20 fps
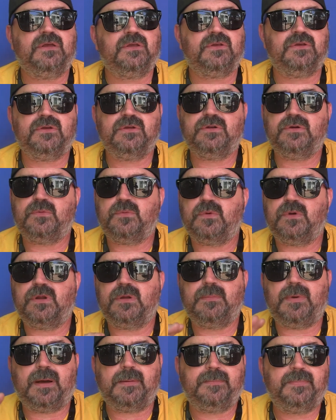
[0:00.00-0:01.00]
You don't worry
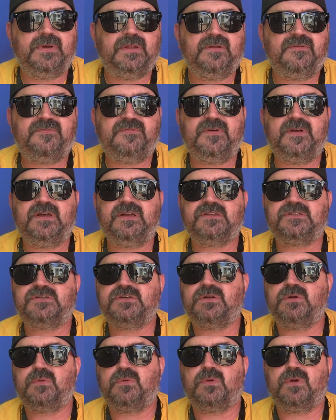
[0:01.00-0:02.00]
about benefits,
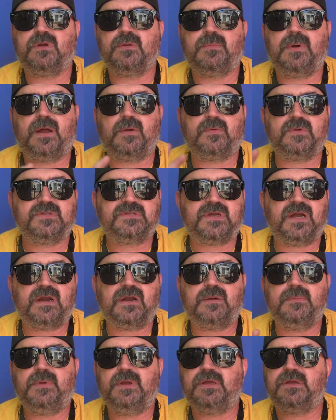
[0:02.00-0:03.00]
you don't worry about
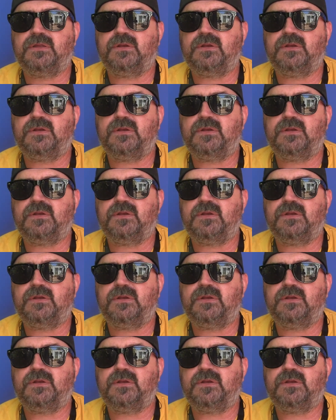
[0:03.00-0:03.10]
retirement,